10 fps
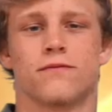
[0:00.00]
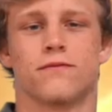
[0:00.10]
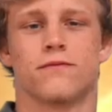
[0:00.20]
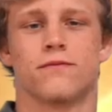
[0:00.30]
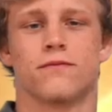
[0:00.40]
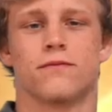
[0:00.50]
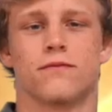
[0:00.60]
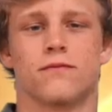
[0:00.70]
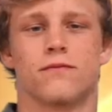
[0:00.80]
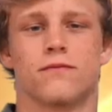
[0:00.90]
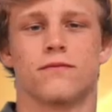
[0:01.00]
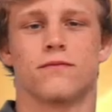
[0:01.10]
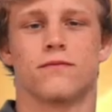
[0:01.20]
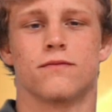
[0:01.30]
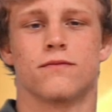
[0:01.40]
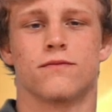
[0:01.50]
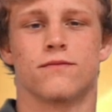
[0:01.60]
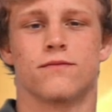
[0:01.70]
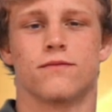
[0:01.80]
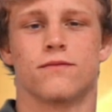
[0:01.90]

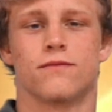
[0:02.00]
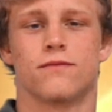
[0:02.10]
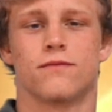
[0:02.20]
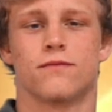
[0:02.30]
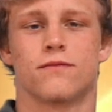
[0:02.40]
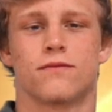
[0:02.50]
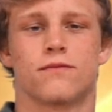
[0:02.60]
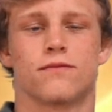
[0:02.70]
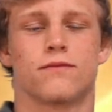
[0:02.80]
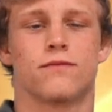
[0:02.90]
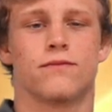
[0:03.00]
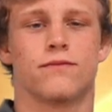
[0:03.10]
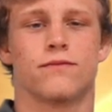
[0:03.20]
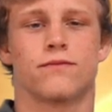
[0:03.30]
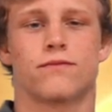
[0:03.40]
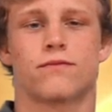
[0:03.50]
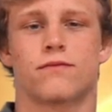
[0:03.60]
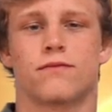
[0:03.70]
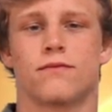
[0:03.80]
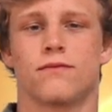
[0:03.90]

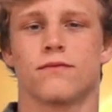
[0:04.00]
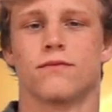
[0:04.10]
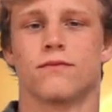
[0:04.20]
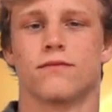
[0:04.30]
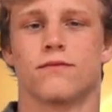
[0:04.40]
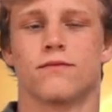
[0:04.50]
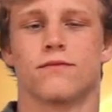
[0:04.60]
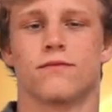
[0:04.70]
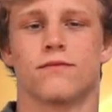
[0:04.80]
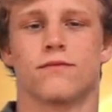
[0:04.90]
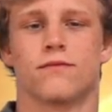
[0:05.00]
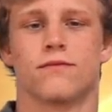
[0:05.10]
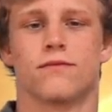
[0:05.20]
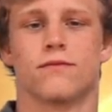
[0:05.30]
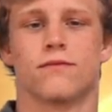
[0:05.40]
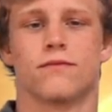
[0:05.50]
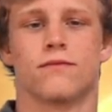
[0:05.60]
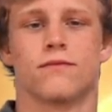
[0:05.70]
No words are spoken by the person on screen.